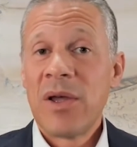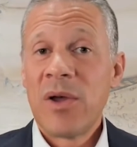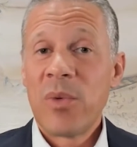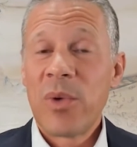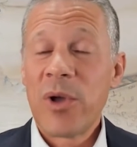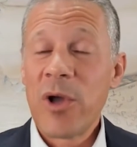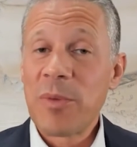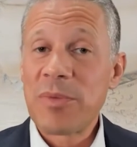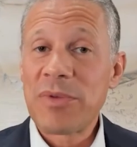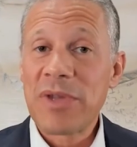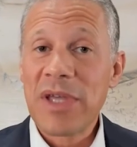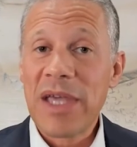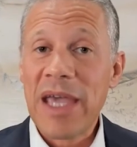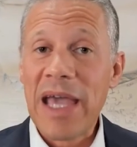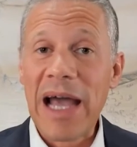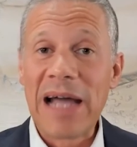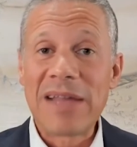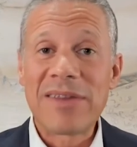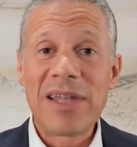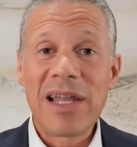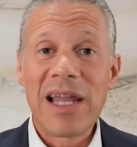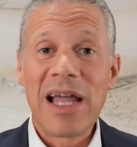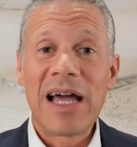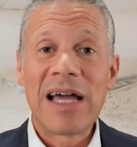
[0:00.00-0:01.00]
We hope to
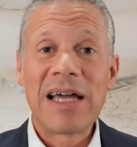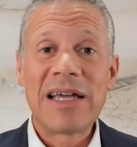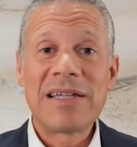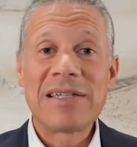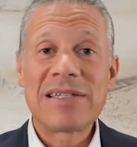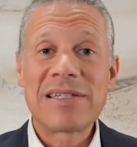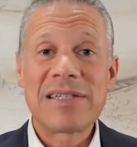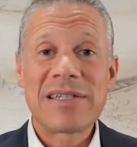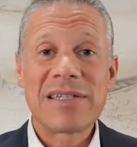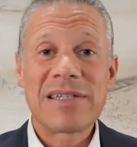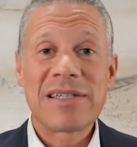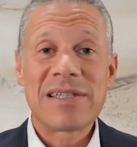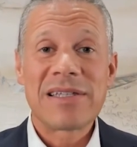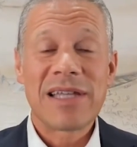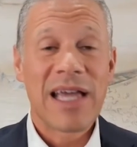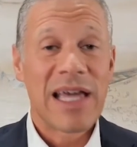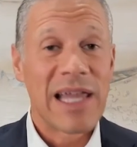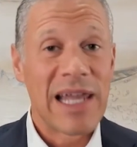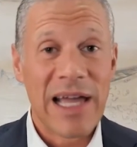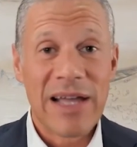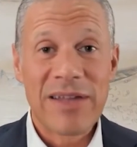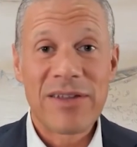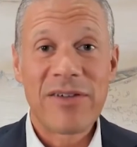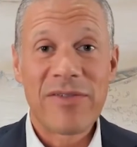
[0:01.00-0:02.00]
catalyze the
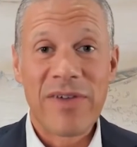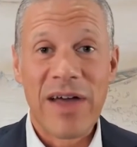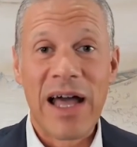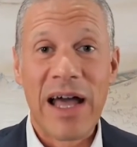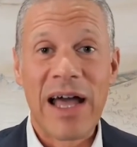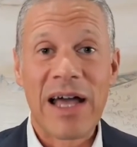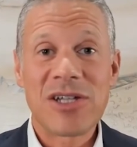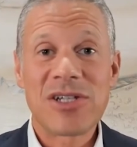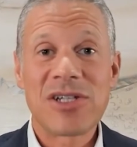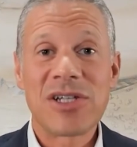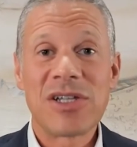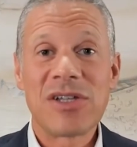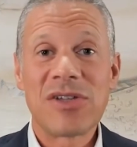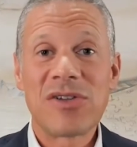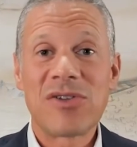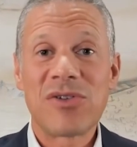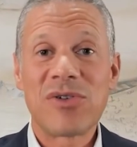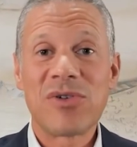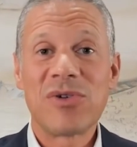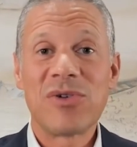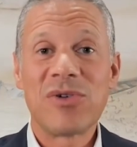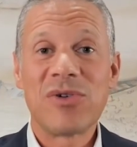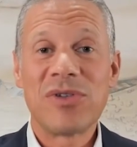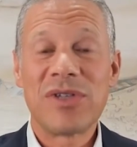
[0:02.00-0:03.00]
collective action
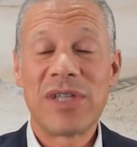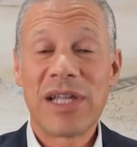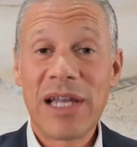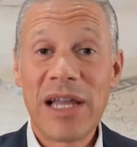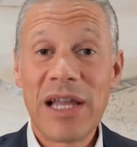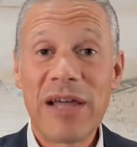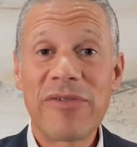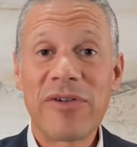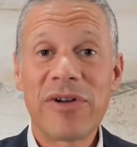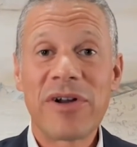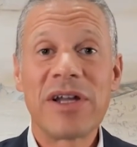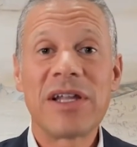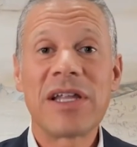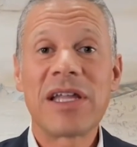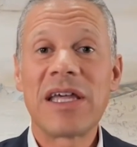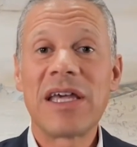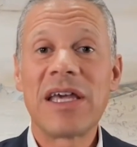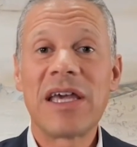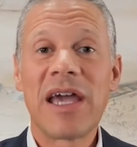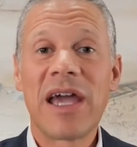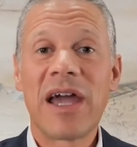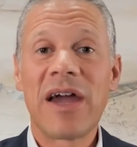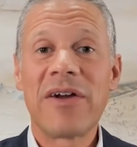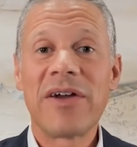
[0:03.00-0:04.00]
to deliver in
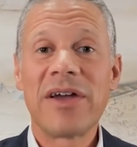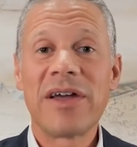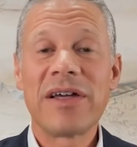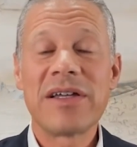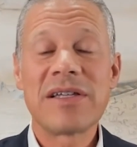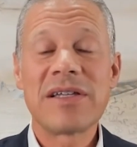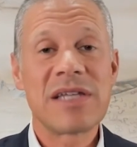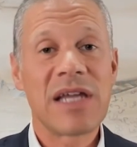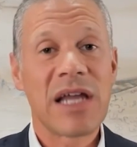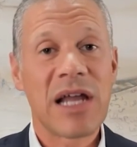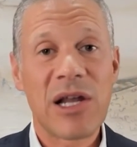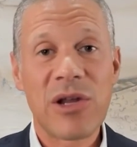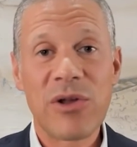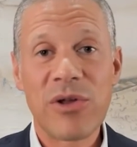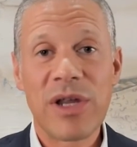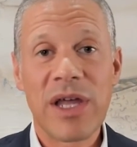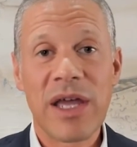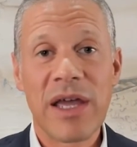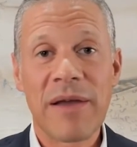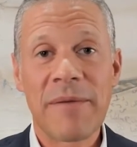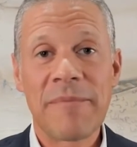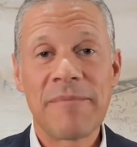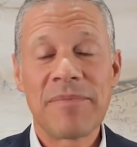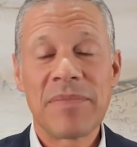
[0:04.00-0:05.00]
key areas,
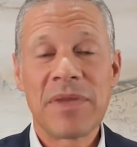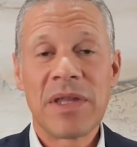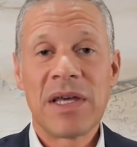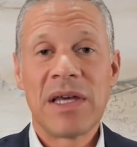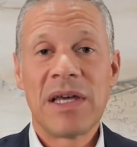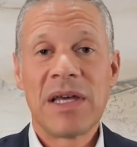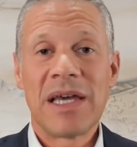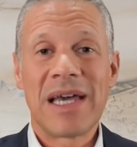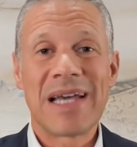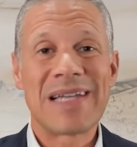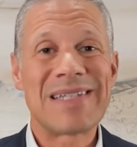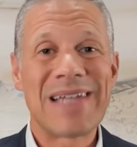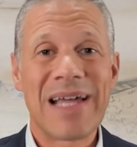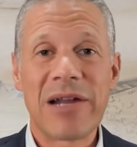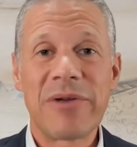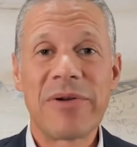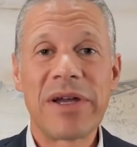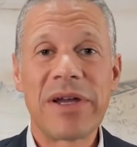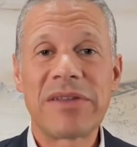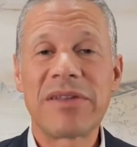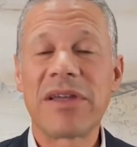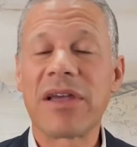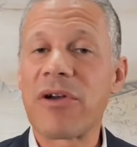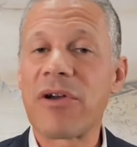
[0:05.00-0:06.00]
including
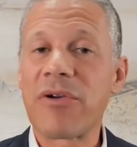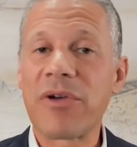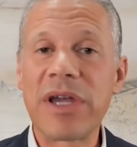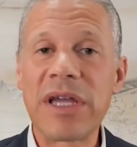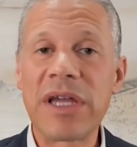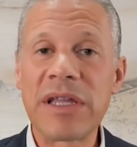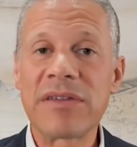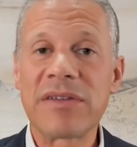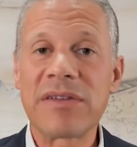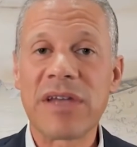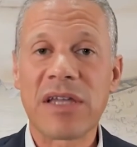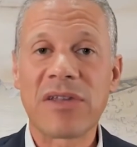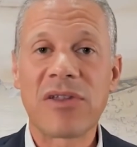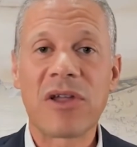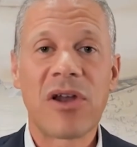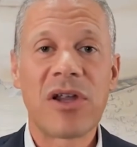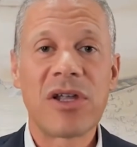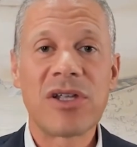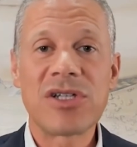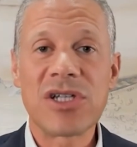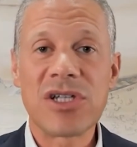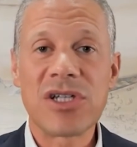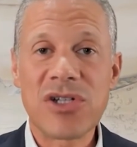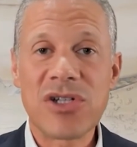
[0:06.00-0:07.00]
accelerating green
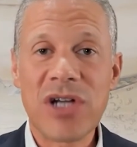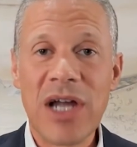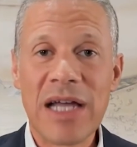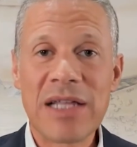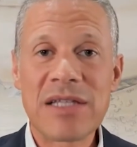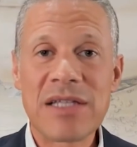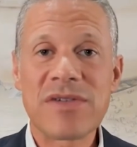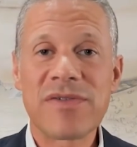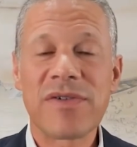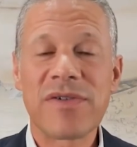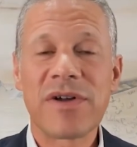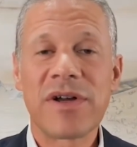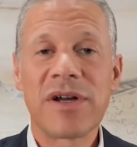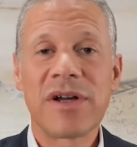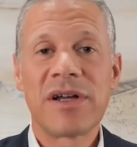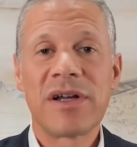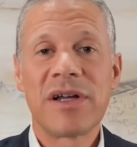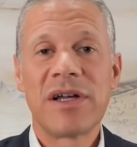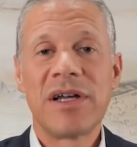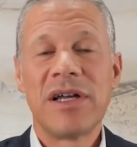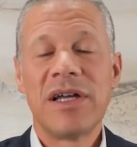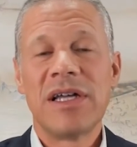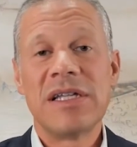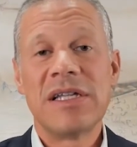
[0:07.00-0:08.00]
technology transfer,
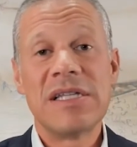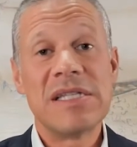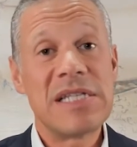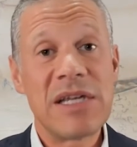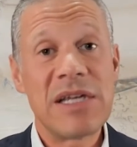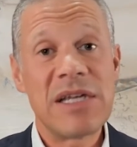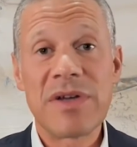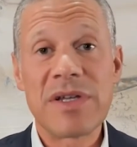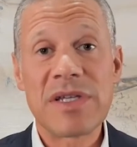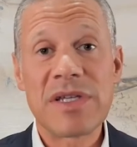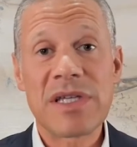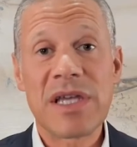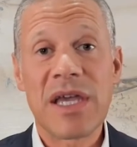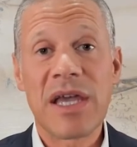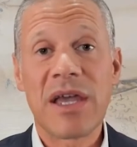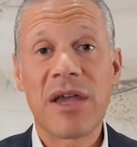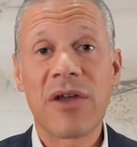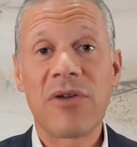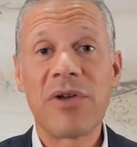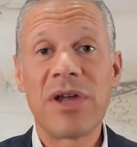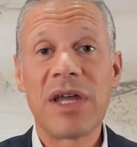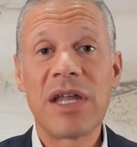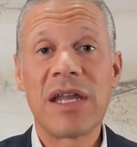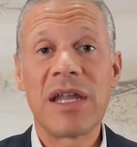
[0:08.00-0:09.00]
de-risking
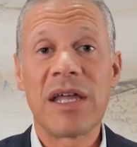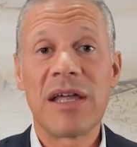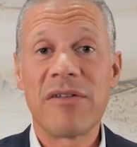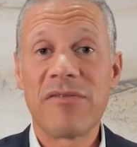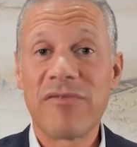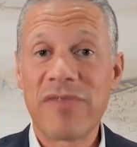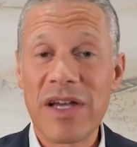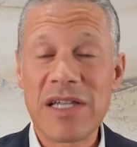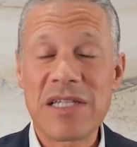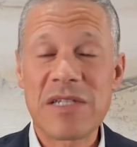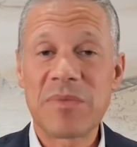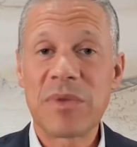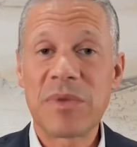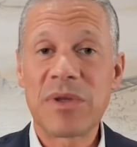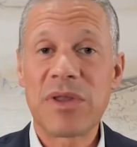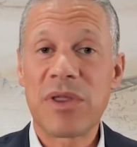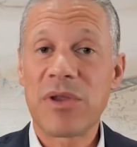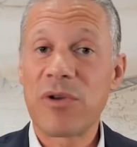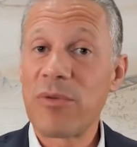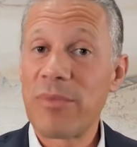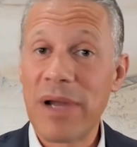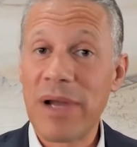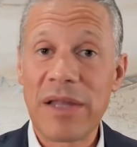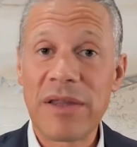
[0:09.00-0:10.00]
green investment
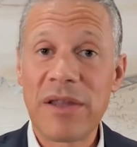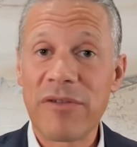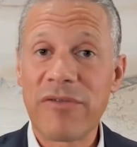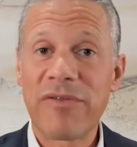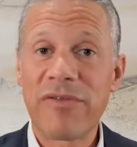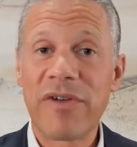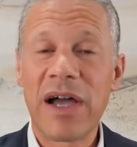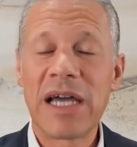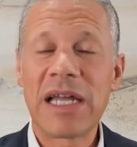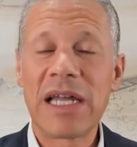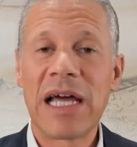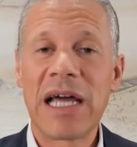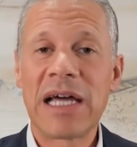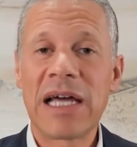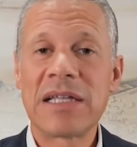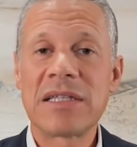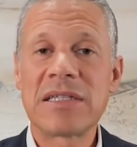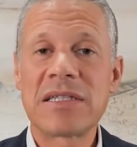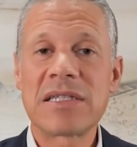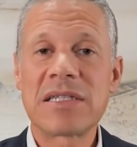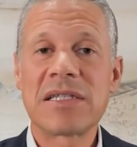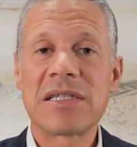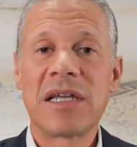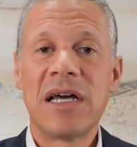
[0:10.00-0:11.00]
through blended
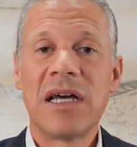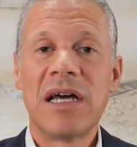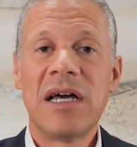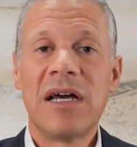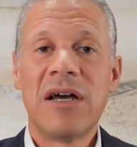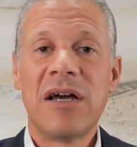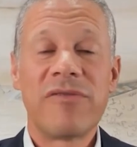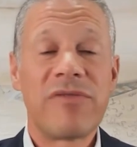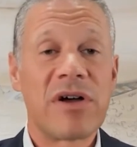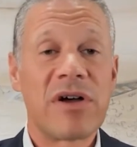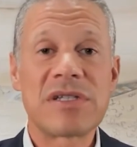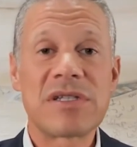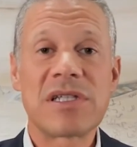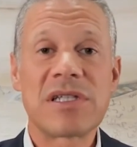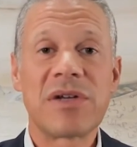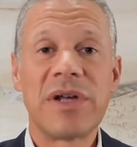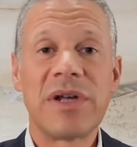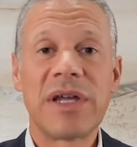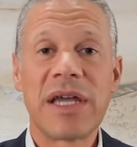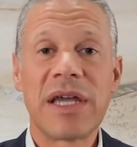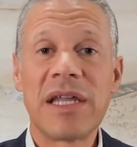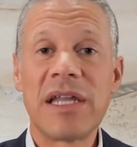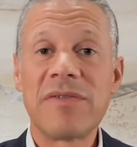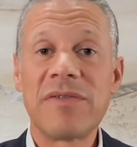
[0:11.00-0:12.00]
finance,
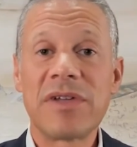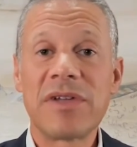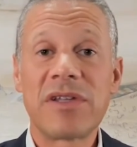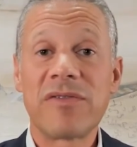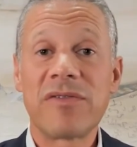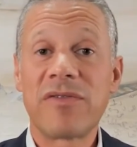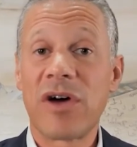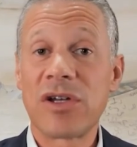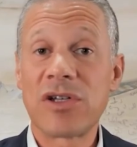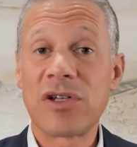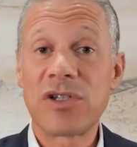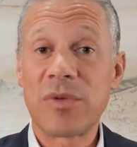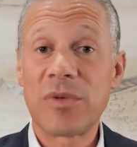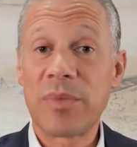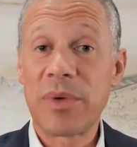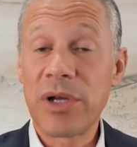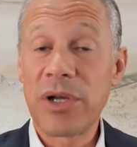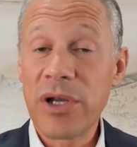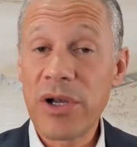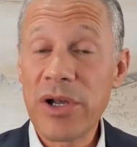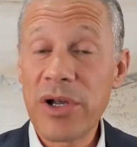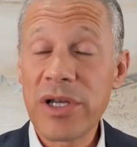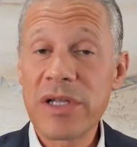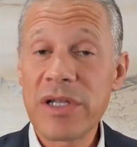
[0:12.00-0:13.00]
fostering innovative
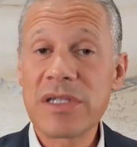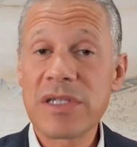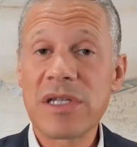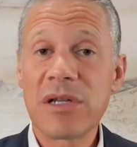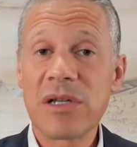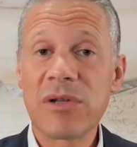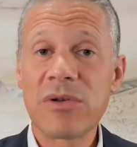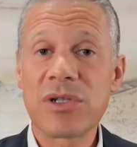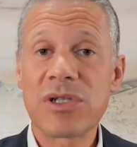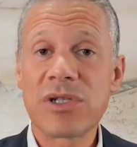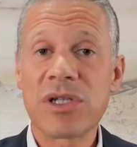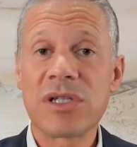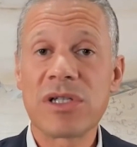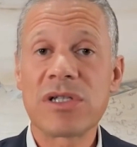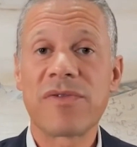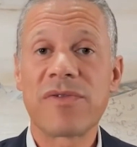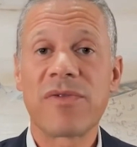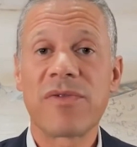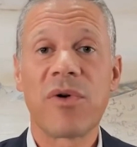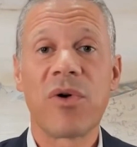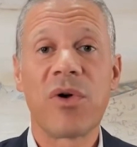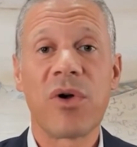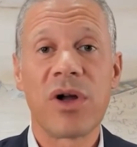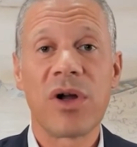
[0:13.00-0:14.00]
entrepreneurial solutions
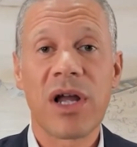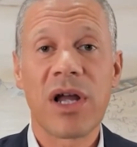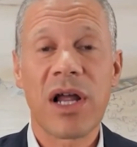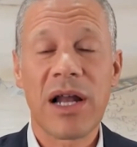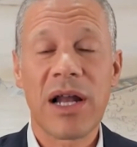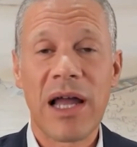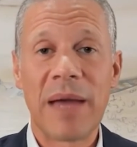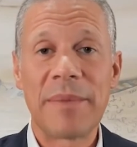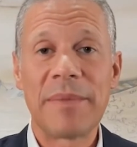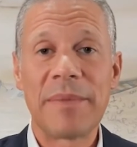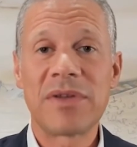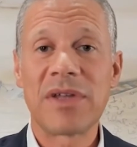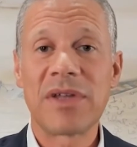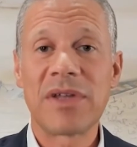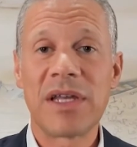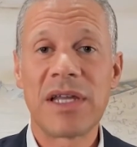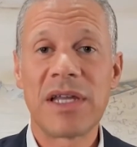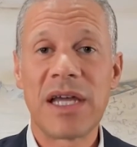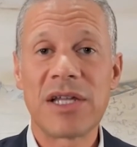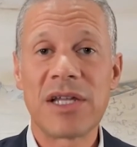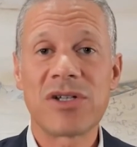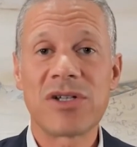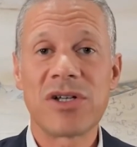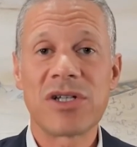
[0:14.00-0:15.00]
for climate and
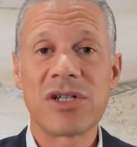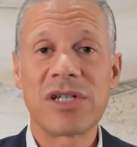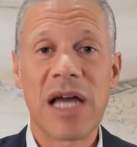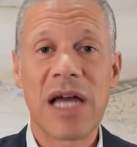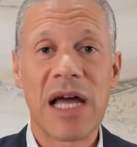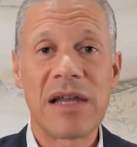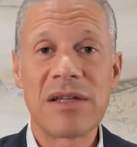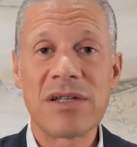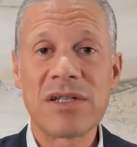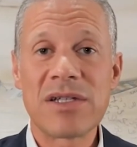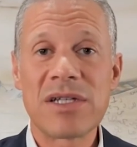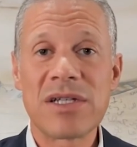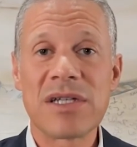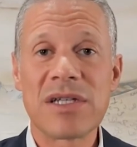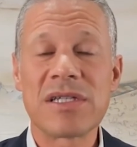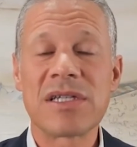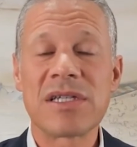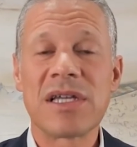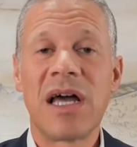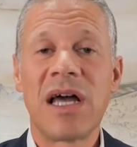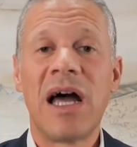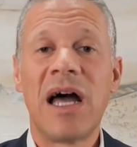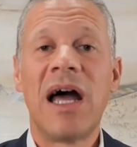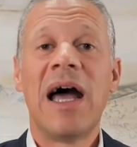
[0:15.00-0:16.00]
nature challenges,